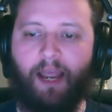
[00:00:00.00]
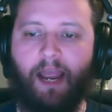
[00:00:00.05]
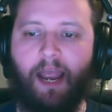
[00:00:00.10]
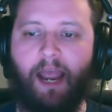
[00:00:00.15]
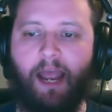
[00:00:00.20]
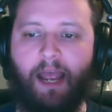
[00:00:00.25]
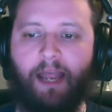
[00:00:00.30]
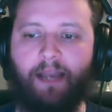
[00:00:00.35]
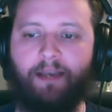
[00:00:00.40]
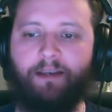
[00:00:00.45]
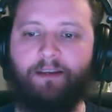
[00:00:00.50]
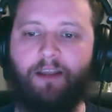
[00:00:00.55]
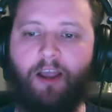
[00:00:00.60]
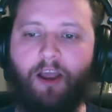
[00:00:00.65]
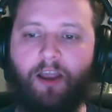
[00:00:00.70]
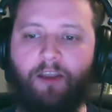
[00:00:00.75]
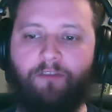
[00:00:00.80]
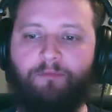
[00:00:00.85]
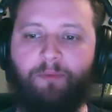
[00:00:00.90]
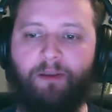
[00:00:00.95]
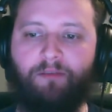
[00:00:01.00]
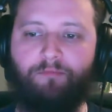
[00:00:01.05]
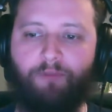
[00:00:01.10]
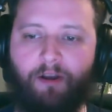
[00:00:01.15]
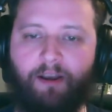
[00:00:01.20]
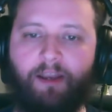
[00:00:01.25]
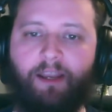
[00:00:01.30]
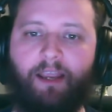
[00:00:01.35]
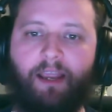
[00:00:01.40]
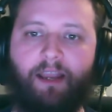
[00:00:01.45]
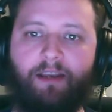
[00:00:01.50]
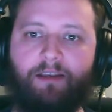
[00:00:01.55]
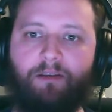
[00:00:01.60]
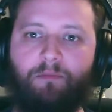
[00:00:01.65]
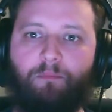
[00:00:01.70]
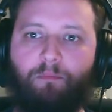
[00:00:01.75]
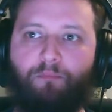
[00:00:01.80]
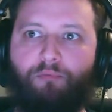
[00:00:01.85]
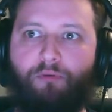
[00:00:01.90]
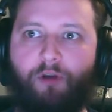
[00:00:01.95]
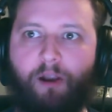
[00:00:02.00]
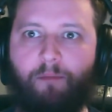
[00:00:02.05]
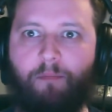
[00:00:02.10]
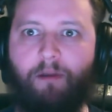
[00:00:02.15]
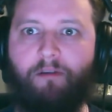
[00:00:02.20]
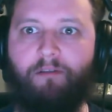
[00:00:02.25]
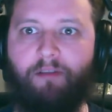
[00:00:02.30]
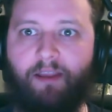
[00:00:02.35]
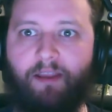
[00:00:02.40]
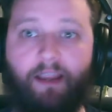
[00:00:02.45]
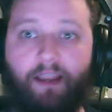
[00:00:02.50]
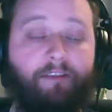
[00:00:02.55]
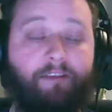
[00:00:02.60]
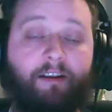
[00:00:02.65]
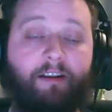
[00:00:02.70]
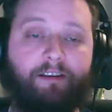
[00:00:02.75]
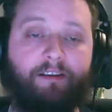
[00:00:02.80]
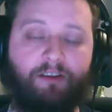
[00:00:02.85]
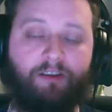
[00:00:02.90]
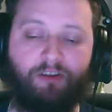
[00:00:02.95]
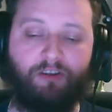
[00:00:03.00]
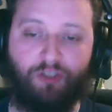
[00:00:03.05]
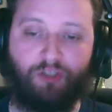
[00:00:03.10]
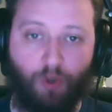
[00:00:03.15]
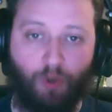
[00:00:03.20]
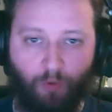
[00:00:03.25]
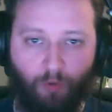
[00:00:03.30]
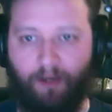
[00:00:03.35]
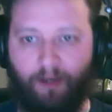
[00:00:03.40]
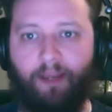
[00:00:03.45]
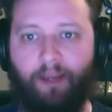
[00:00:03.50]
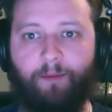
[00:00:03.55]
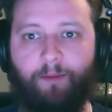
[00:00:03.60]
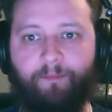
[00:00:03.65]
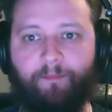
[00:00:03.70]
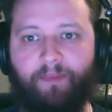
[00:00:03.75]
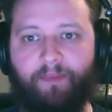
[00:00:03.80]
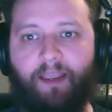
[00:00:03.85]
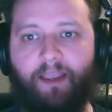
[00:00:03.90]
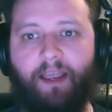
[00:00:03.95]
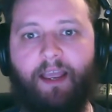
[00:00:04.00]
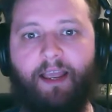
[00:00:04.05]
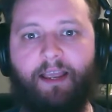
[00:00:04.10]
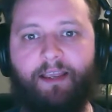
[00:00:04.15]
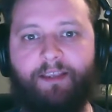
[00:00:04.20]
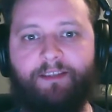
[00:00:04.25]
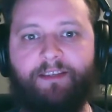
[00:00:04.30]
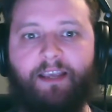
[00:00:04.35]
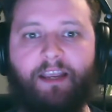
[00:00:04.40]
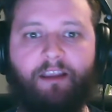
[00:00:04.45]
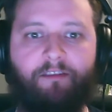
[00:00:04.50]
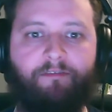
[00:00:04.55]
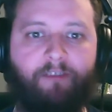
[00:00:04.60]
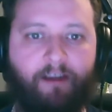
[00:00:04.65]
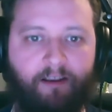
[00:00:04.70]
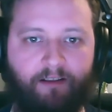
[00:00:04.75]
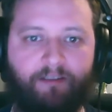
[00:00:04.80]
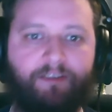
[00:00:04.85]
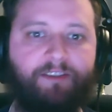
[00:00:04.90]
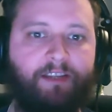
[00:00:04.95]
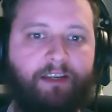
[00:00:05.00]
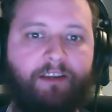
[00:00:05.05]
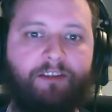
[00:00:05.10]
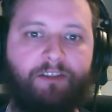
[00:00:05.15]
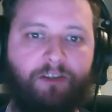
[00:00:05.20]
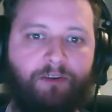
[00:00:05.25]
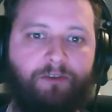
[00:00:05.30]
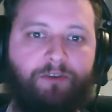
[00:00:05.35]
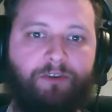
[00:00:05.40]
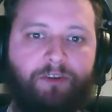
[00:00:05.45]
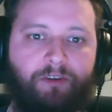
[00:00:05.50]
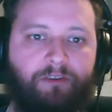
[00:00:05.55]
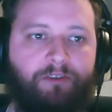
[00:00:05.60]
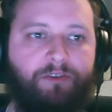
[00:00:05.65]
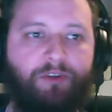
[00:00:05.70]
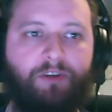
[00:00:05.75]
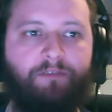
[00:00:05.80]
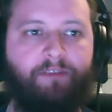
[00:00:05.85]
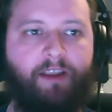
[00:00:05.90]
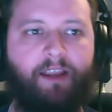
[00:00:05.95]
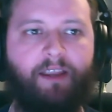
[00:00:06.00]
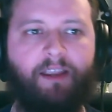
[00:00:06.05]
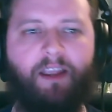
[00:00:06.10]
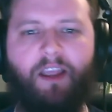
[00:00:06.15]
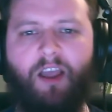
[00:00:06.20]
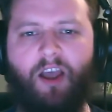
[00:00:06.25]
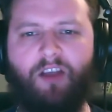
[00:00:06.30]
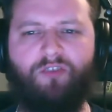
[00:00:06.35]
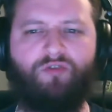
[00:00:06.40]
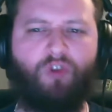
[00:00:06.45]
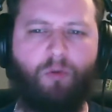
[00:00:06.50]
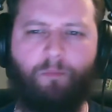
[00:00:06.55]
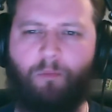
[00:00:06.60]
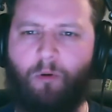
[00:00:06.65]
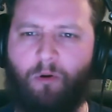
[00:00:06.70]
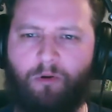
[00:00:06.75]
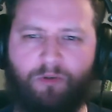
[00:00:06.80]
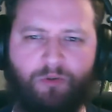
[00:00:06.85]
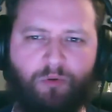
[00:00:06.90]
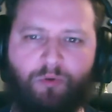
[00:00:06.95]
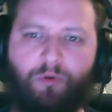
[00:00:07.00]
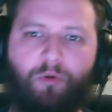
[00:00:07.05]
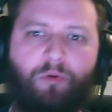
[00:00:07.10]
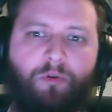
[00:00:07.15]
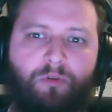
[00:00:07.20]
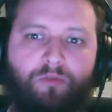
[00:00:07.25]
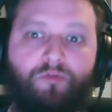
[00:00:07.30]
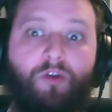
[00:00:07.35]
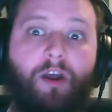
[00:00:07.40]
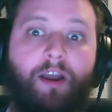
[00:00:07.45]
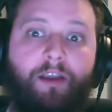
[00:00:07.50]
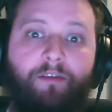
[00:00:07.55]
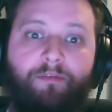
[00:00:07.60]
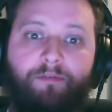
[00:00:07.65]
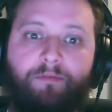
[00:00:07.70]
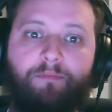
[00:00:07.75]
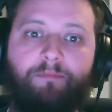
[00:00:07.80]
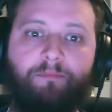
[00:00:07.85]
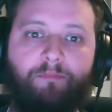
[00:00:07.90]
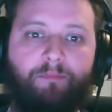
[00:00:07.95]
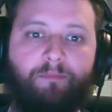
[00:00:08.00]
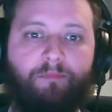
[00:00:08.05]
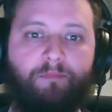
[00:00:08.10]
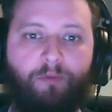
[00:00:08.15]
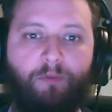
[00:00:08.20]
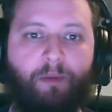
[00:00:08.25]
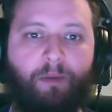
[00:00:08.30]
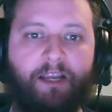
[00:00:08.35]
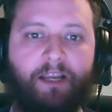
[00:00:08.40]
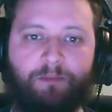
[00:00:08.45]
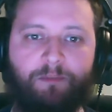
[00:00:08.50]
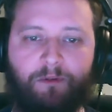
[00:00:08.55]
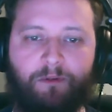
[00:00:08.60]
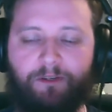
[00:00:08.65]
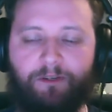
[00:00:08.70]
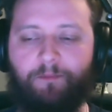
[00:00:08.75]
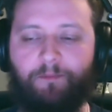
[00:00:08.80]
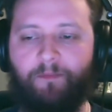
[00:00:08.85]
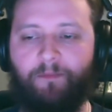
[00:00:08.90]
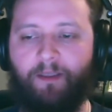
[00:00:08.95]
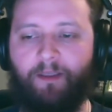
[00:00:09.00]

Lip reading: And I've been running it primarily, in fact, solely, as a file sync solution, sort of a Dropbox or Google Drive replacement.